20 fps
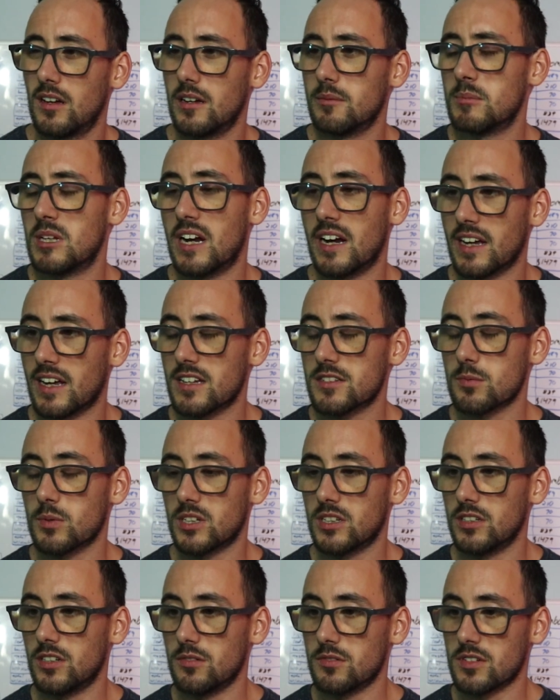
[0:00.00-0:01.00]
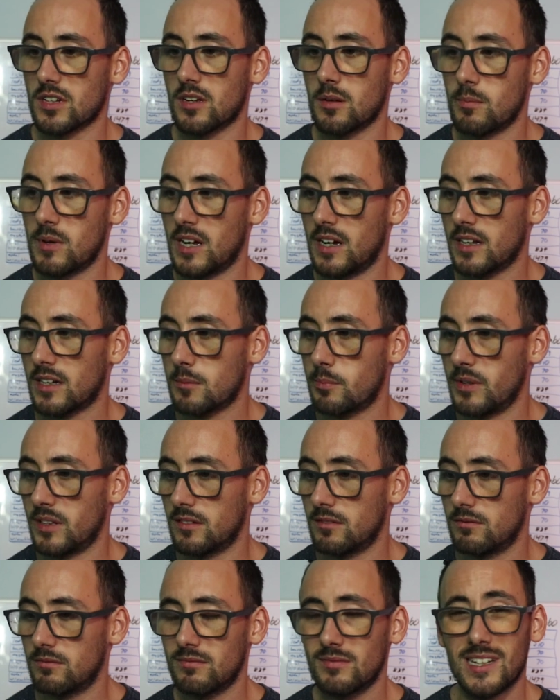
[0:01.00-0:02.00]
I mean, I guess we could use a Cometic,
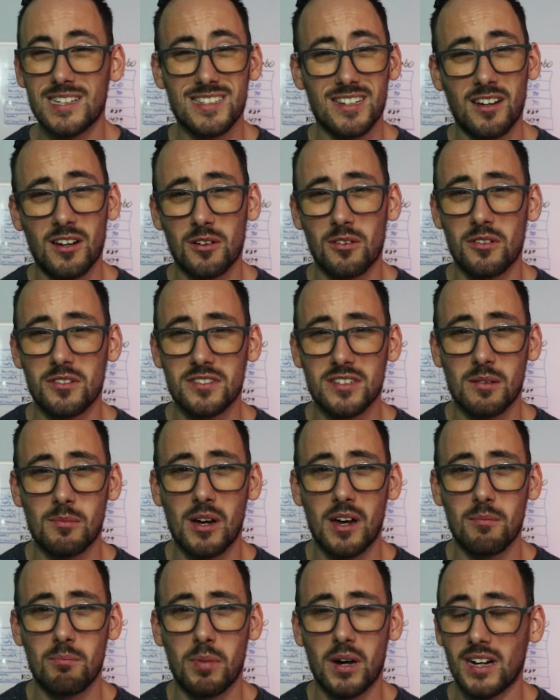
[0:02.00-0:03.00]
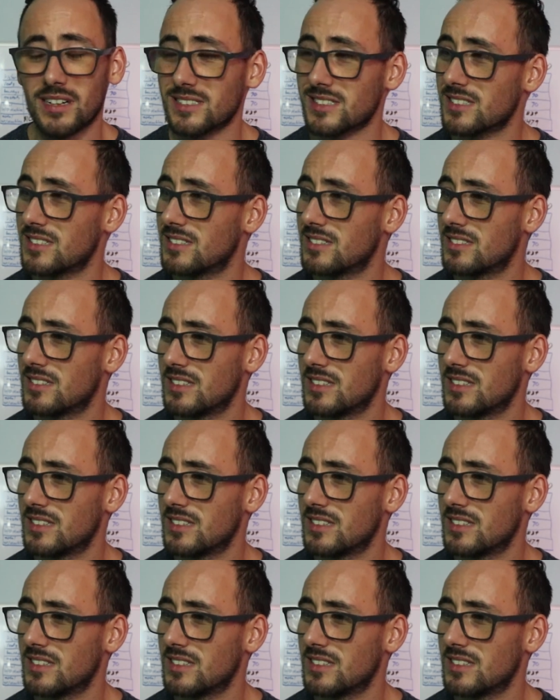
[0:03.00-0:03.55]
but that's 100-some-odd bucks.